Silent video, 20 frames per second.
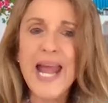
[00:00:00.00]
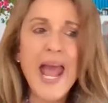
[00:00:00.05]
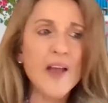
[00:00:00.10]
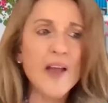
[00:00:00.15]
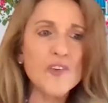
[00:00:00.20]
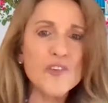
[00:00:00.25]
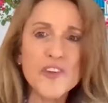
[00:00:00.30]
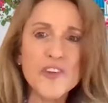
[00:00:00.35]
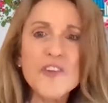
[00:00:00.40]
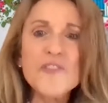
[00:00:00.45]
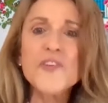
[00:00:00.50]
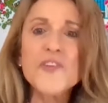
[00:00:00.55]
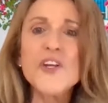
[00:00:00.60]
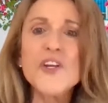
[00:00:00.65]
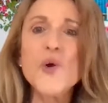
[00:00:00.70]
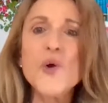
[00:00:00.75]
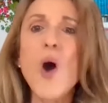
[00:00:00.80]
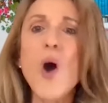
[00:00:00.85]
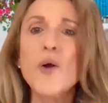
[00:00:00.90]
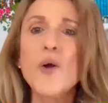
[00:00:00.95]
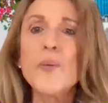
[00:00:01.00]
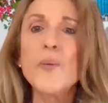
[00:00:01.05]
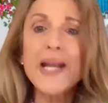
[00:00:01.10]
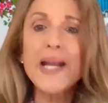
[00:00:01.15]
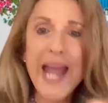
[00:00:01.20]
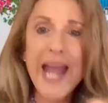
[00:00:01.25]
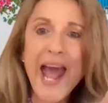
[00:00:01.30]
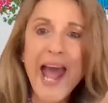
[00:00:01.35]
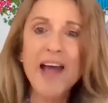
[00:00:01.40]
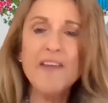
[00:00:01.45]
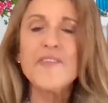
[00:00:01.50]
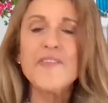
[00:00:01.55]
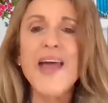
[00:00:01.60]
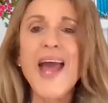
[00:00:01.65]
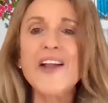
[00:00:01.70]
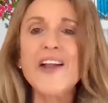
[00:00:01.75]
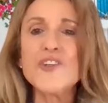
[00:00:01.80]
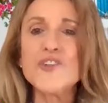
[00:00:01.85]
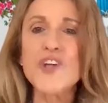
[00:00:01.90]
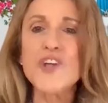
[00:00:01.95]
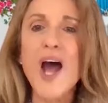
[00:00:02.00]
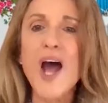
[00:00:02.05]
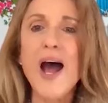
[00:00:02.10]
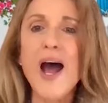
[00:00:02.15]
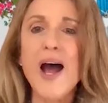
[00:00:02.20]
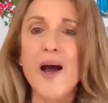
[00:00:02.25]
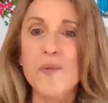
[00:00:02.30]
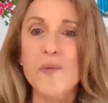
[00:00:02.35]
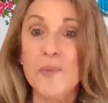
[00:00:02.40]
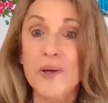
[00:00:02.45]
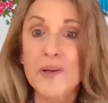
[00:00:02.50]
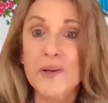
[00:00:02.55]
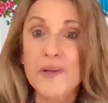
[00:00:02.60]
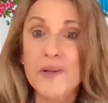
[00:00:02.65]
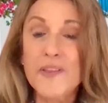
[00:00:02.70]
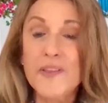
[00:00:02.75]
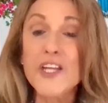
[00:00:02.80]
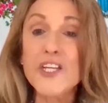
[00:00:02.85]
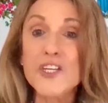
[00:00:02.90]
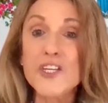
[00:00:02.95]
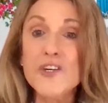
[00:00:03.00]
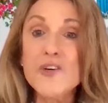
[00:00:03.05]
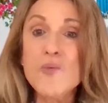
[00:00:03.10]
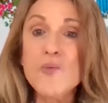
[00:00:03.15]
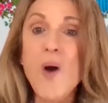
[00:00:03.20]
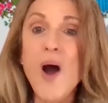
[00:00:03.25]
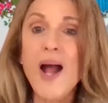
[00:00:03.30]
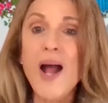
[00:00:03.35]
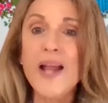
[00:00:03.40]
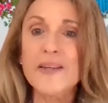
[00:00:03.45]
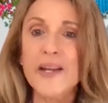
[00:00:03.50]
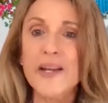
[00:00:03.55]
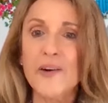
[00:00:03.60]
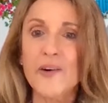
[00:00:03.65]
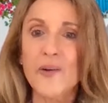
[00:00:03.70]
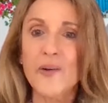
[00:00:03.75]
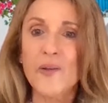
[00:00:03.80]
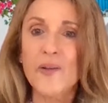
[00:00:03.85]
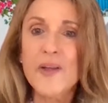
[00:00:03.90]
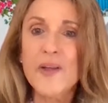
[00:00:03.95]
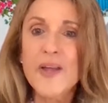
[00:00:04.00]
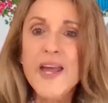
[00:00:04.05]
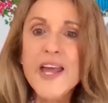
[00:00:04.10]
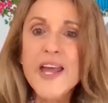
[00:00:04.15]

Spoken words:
as if you already have that job that you want, Daryl,